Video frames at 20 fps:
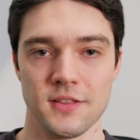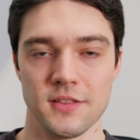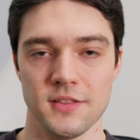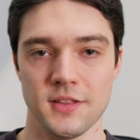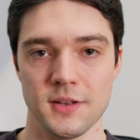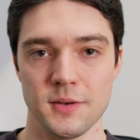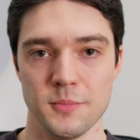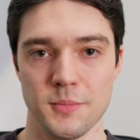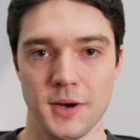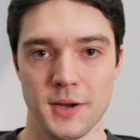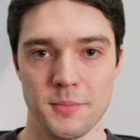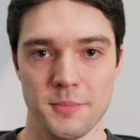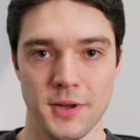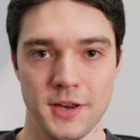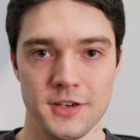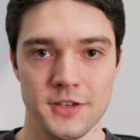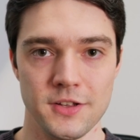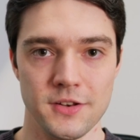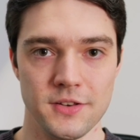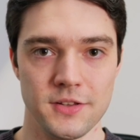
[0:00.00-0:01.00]
than my
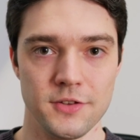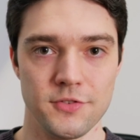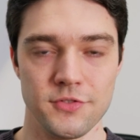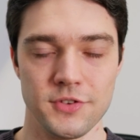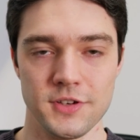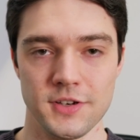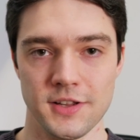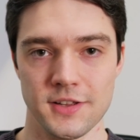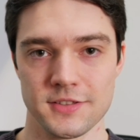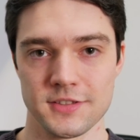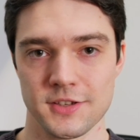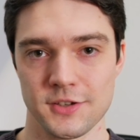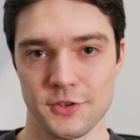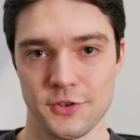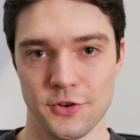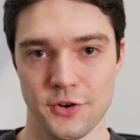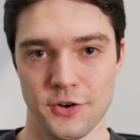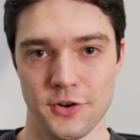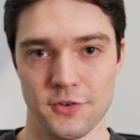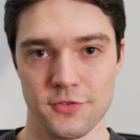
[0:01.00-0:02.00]
manually finessed
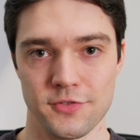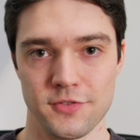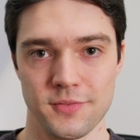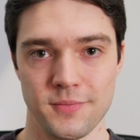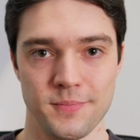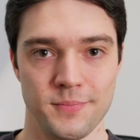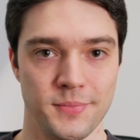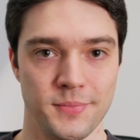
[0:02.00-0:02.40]
curve